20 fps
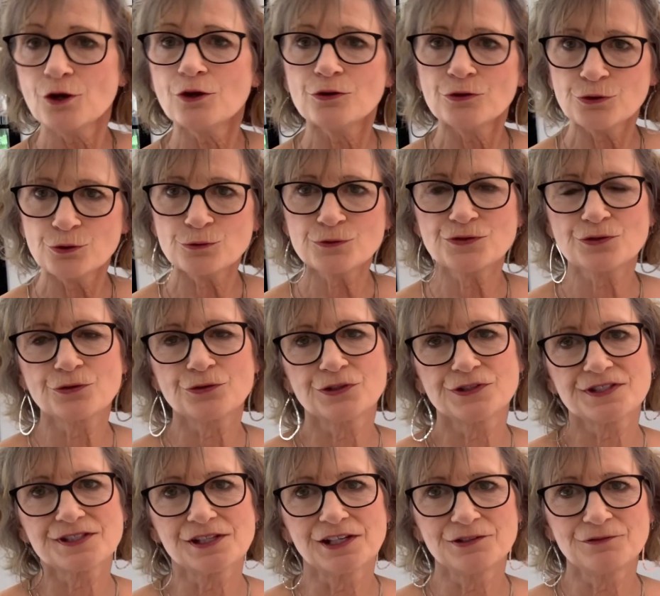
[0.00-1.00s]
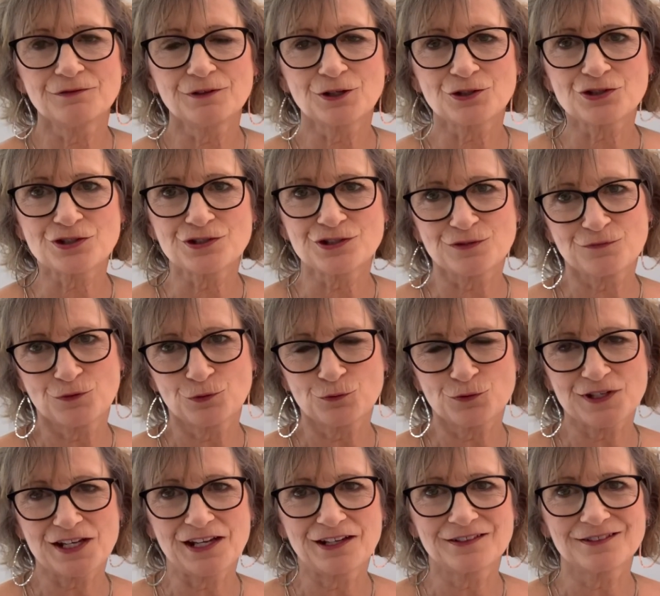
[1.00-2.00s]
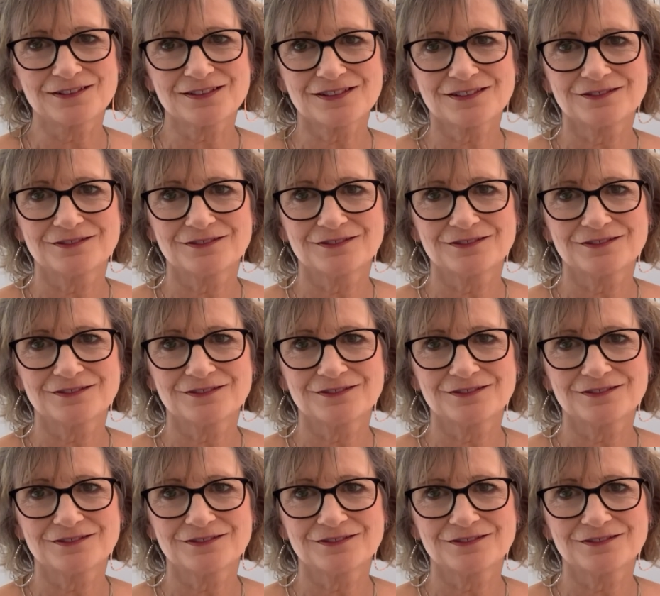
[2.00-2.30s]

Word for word: Those are the sine functions of those angles.